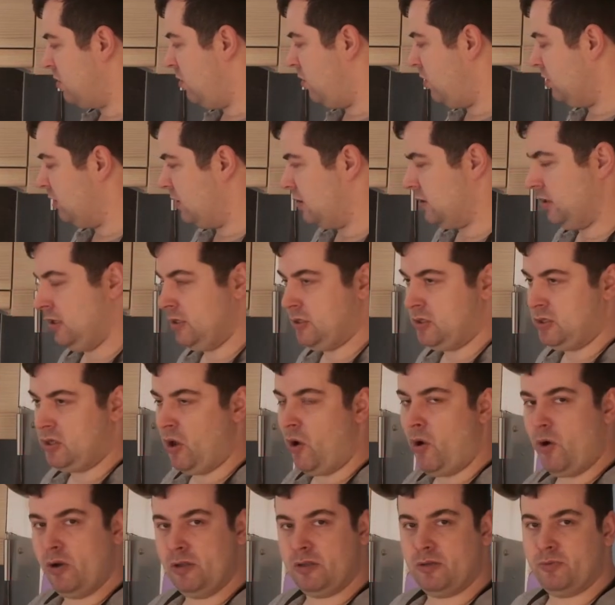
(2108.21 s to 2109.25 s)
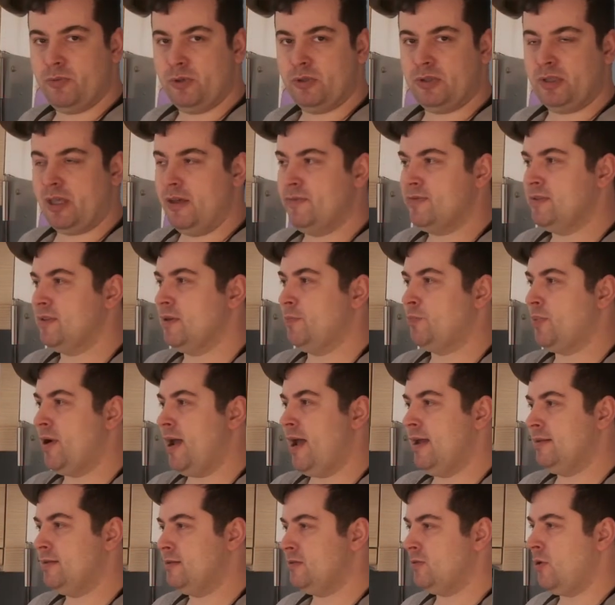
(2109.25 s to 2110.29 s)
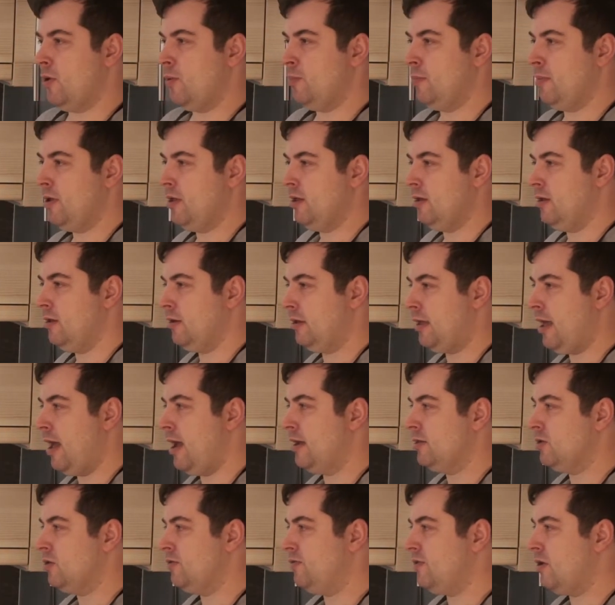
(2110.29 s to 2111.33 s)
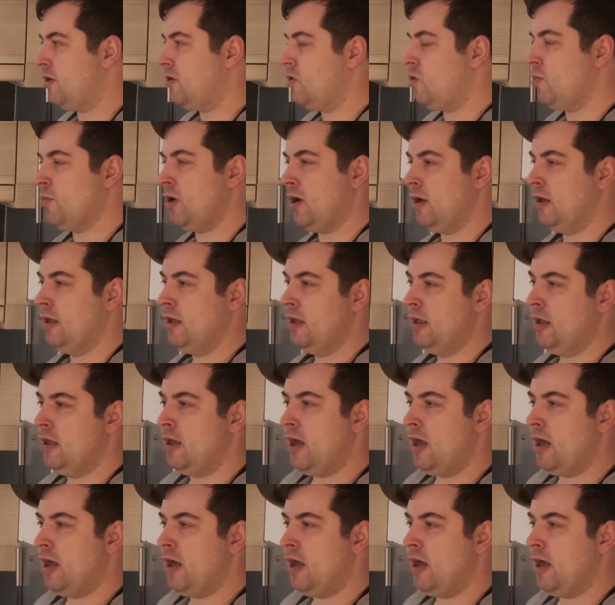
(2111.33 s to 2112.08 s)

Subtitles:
or the salt, what gives the bread some kind of aroma.